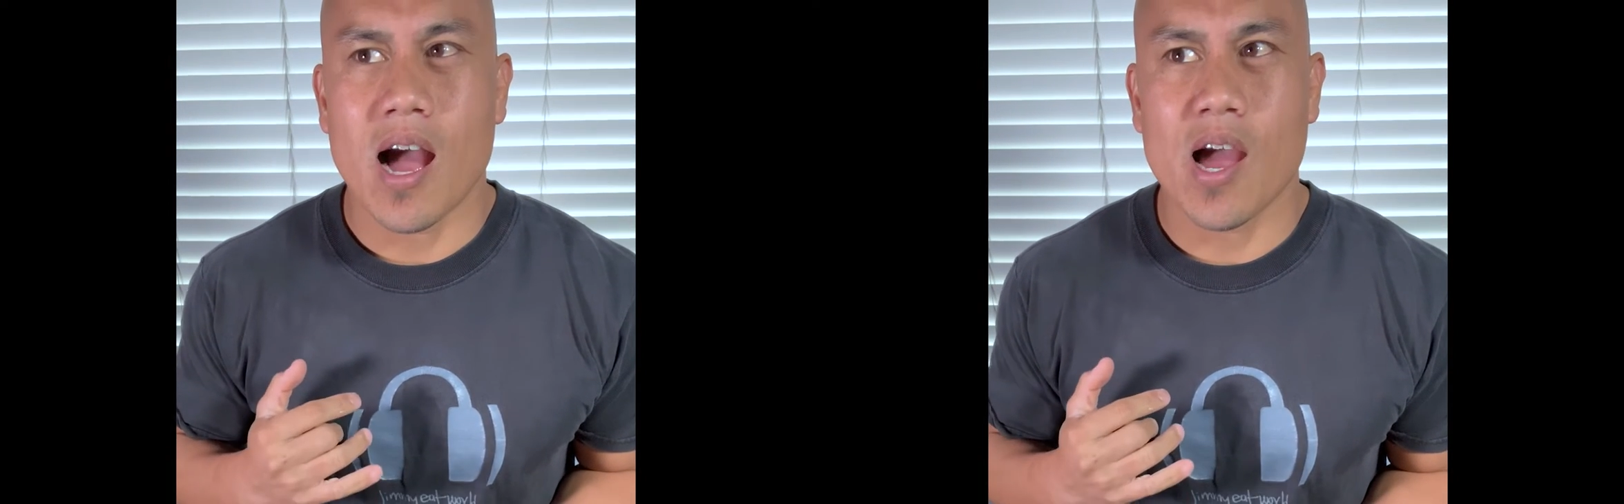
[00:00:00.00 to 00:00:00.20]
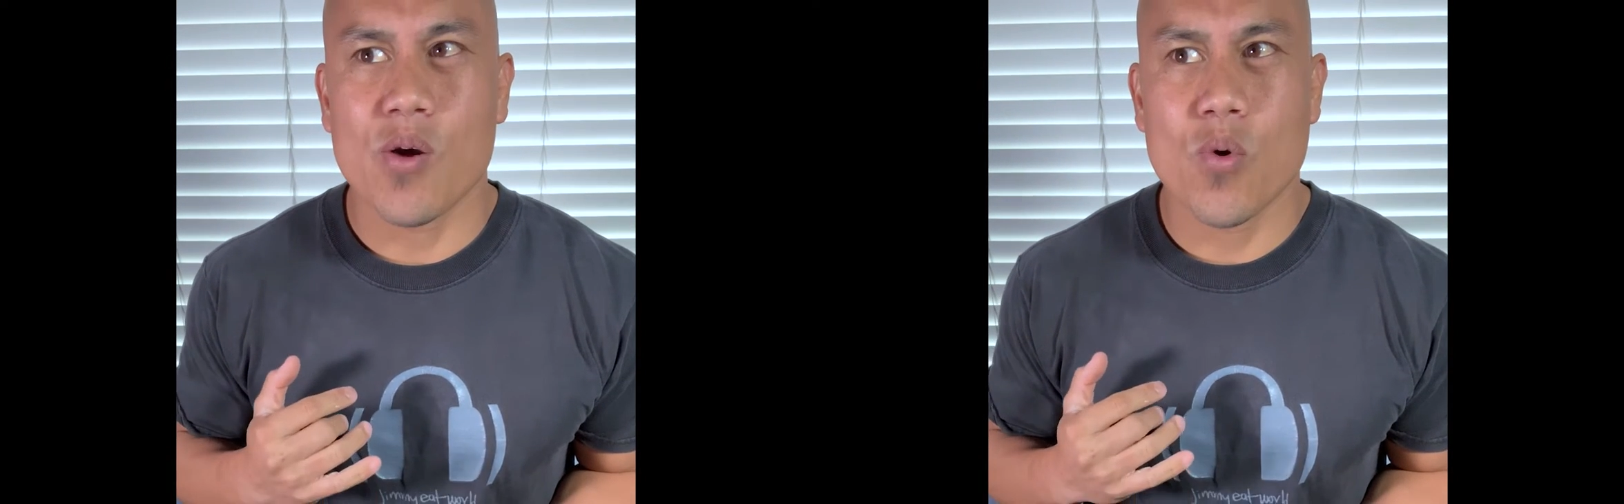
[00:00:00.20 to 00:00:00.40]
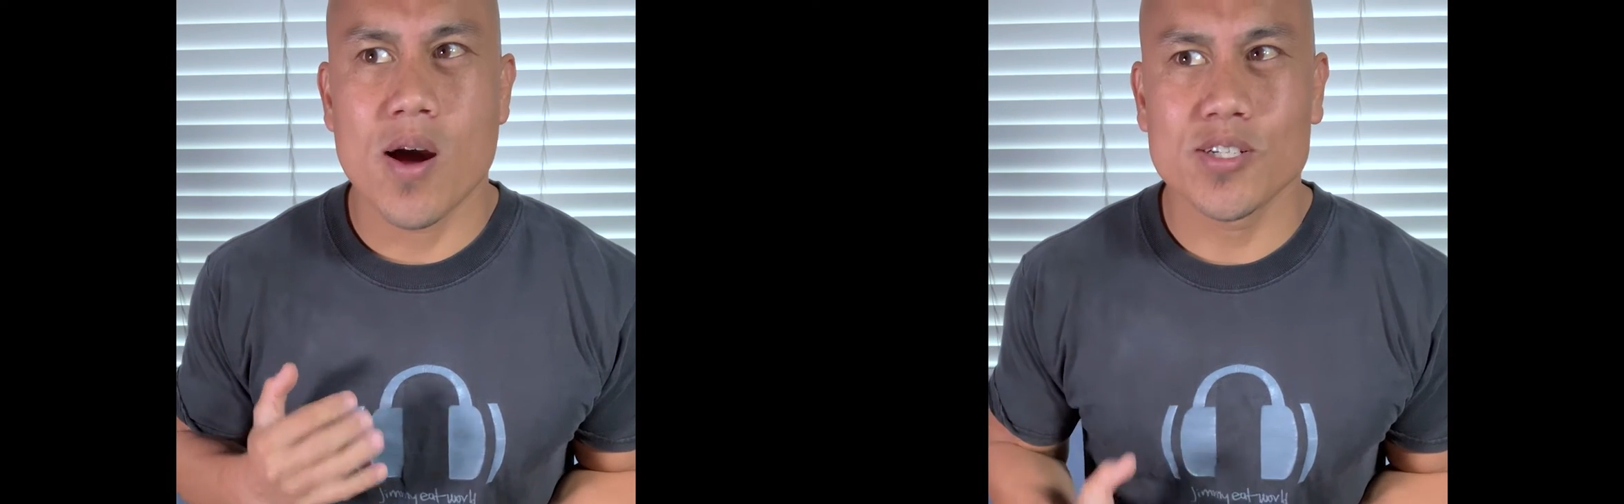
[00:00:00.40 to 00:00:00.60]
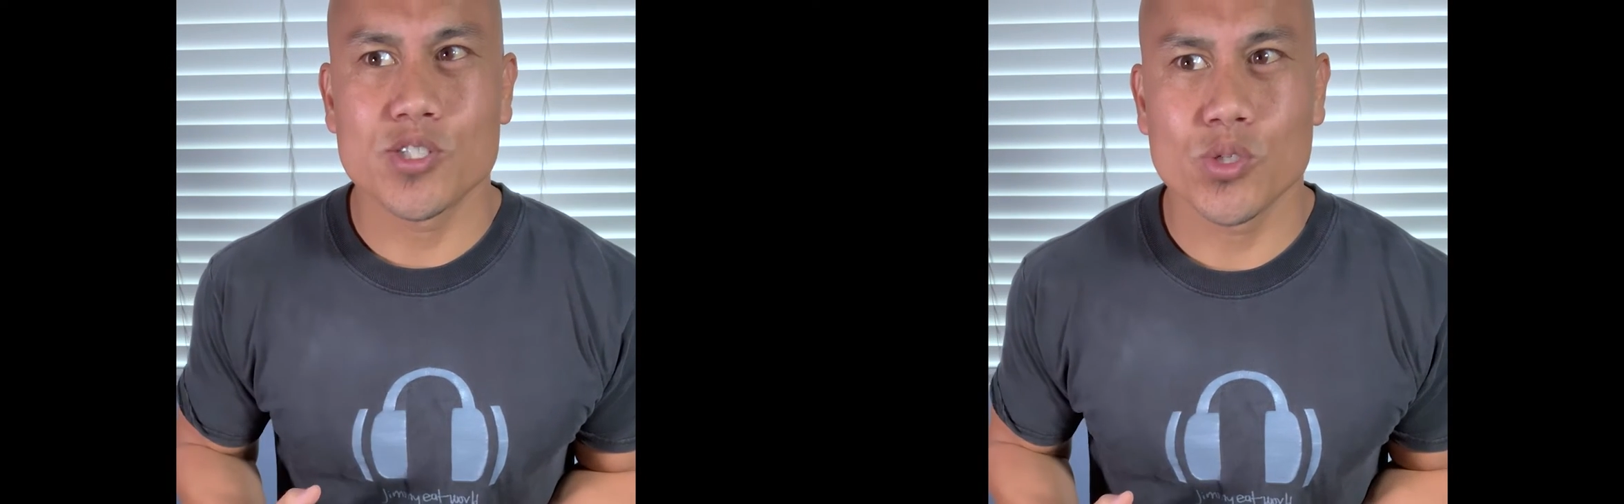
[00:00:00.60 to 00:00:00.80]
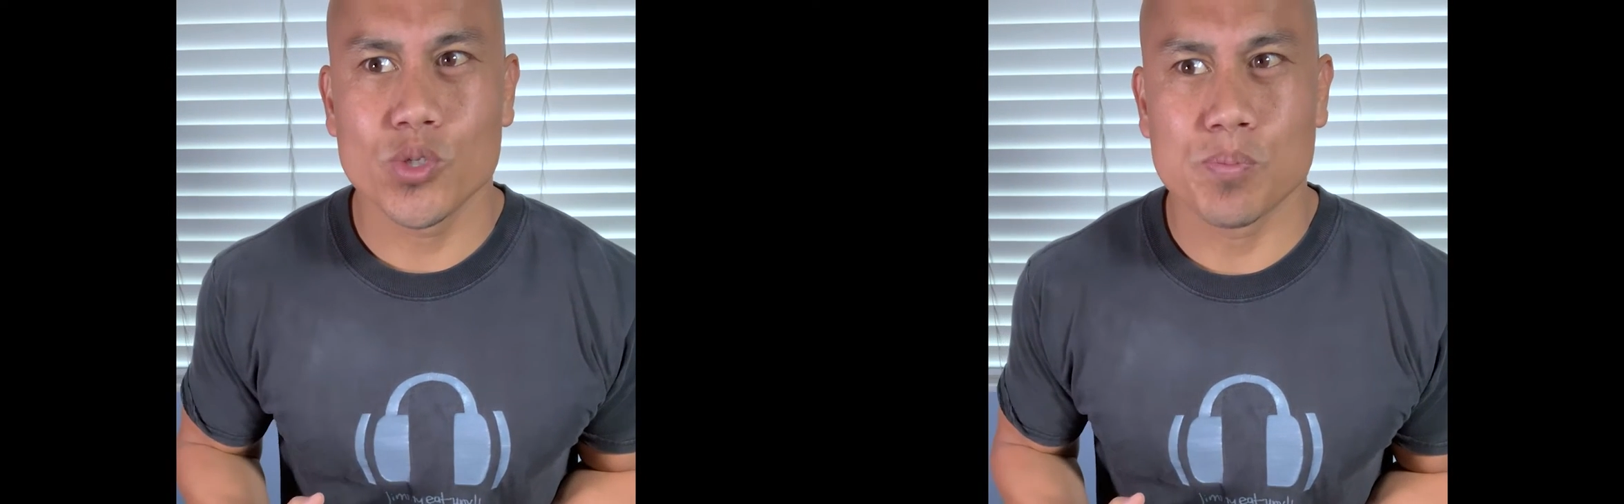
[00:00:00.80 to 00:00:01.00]
I want
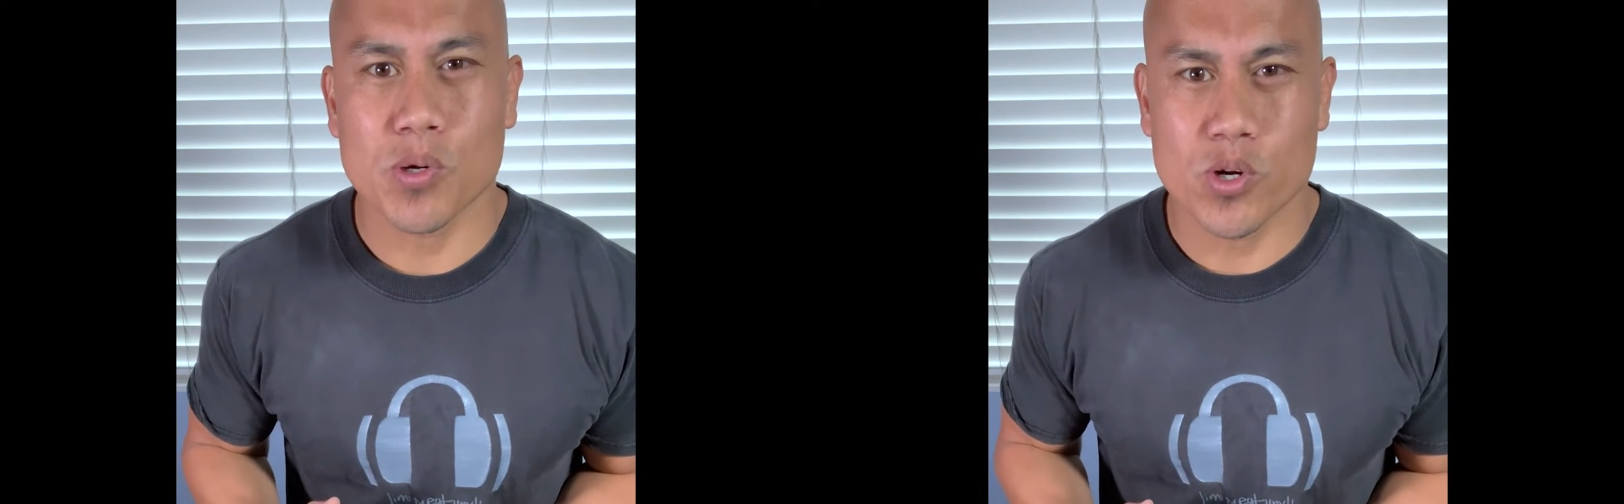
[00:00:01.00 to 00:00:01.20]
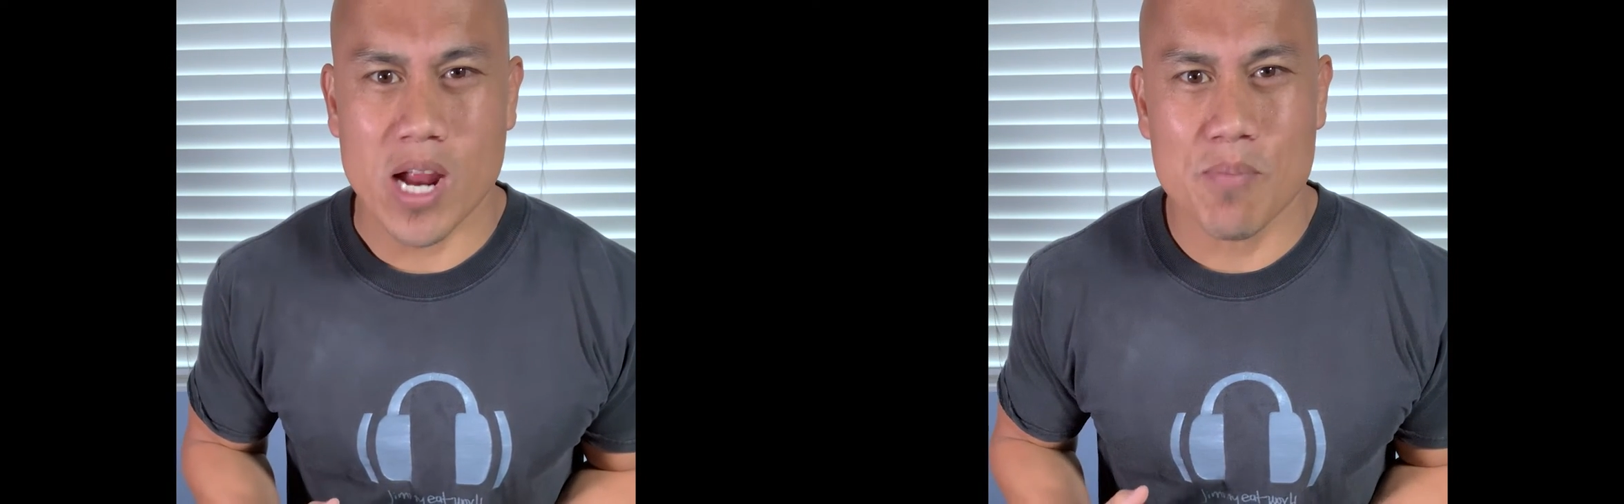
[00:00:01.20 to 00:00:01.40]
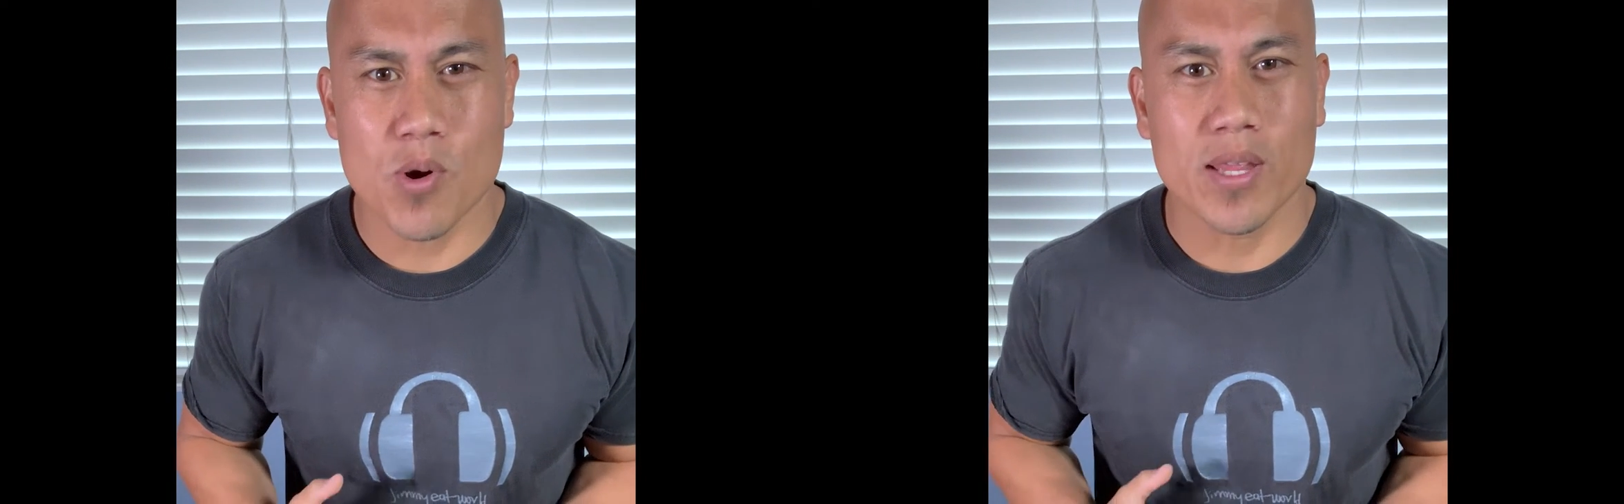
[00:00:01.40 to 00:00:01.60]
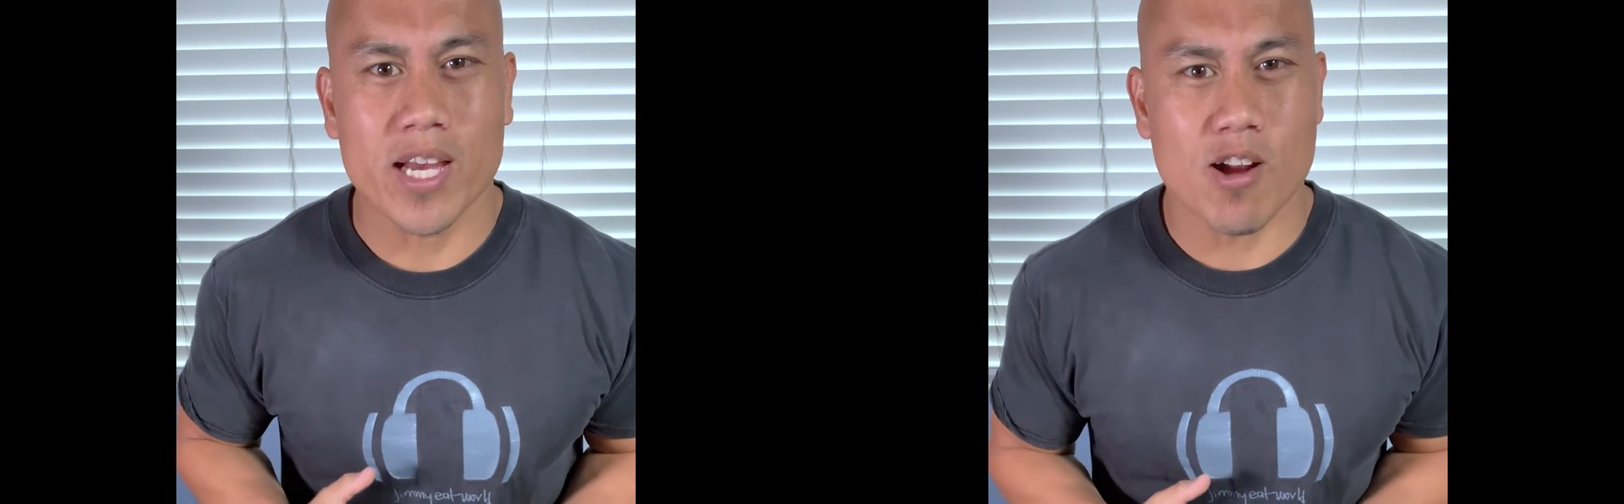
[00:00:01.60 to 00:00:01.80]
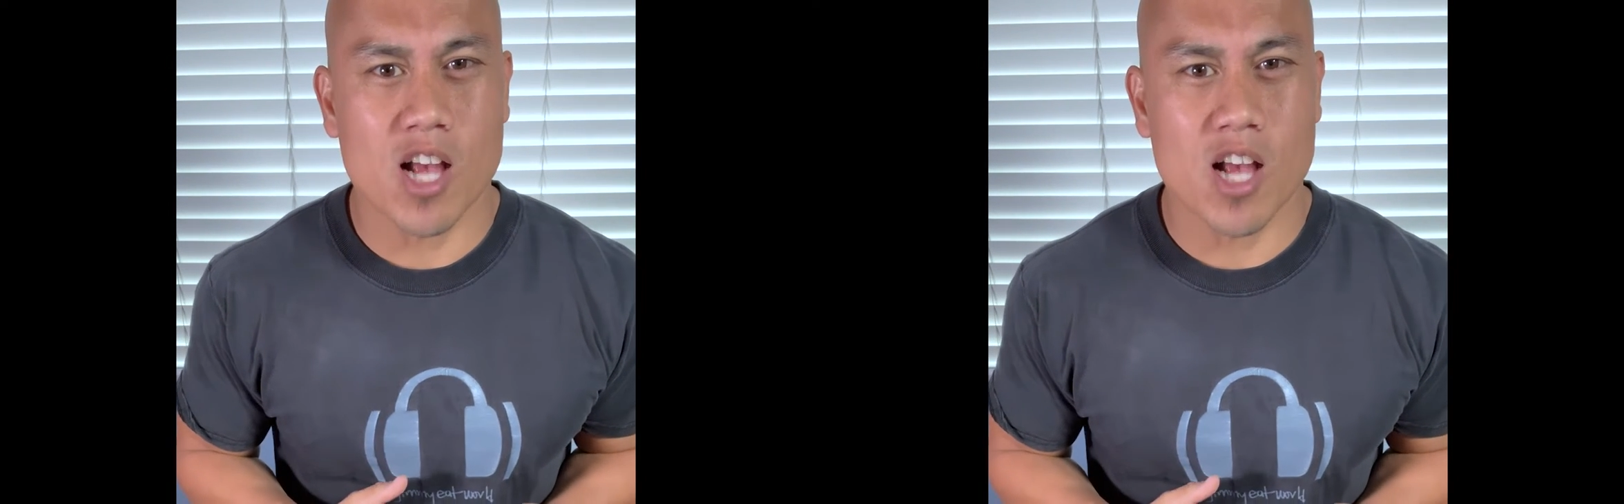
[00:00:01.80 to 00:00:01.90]
to program more like